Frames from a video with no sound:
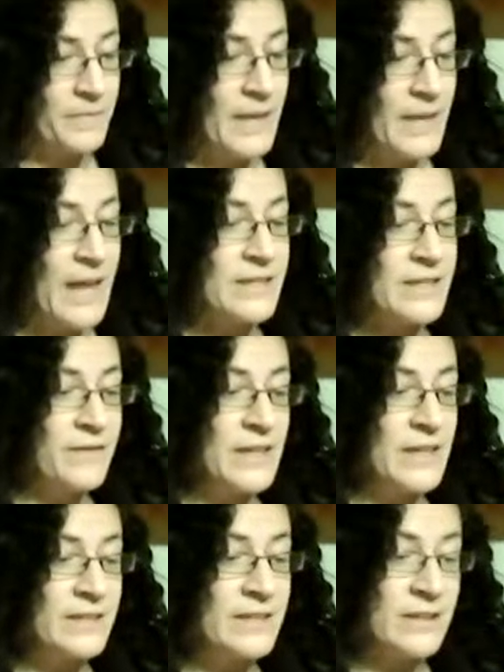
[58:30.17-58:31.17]
as if he
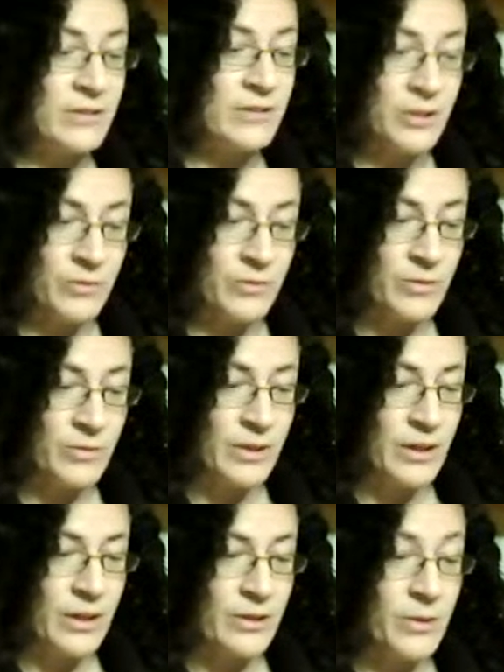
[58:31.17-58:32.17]
still knew,
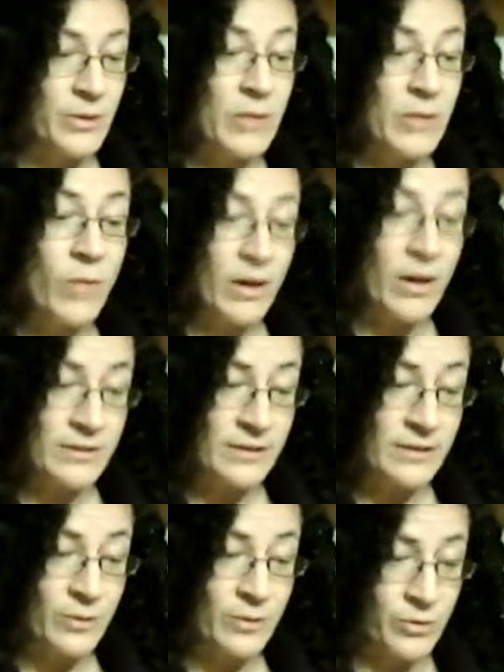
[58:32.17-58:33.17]
though he was
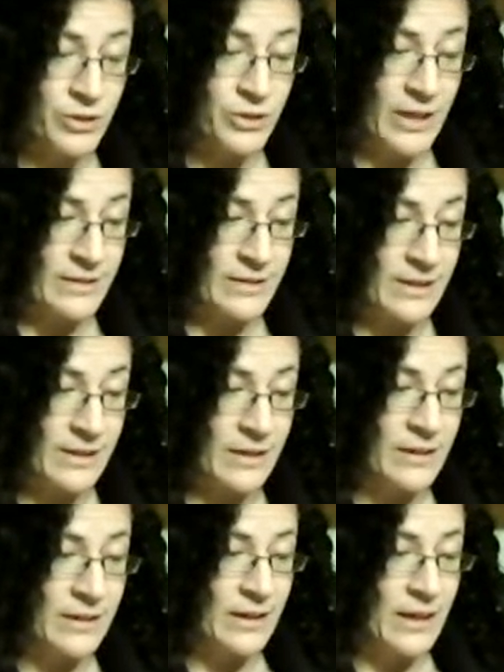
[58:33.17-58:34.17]
Lord Chancellor,
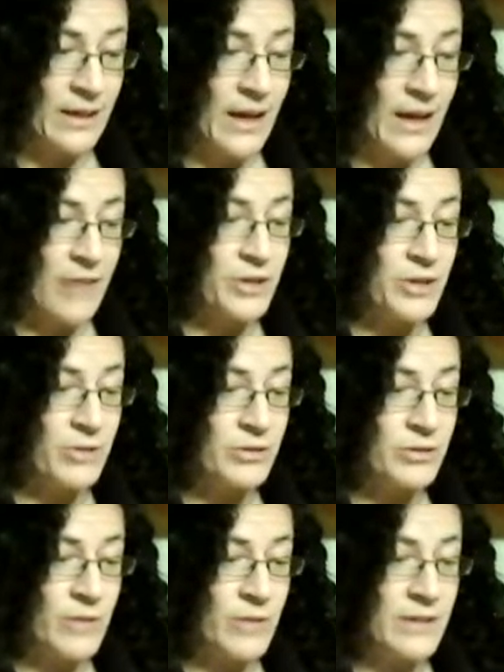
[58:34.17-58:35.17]
how to go
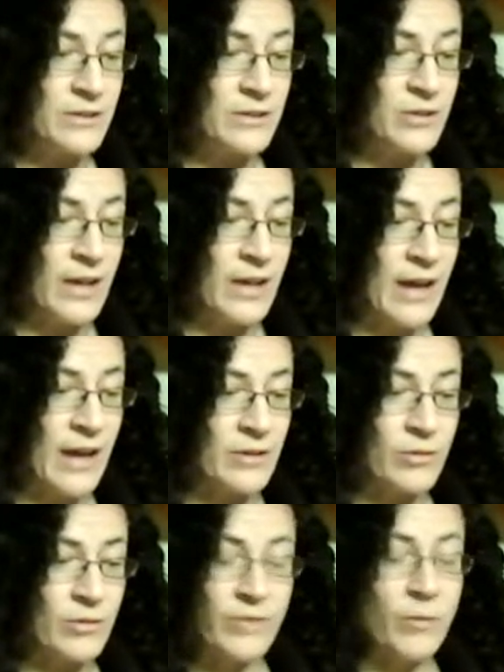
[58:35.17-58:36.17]
straight to the
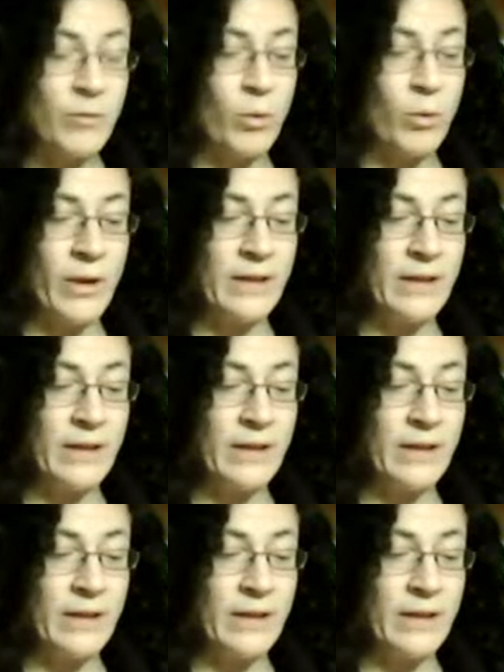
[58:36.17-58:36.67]
candour of a boy.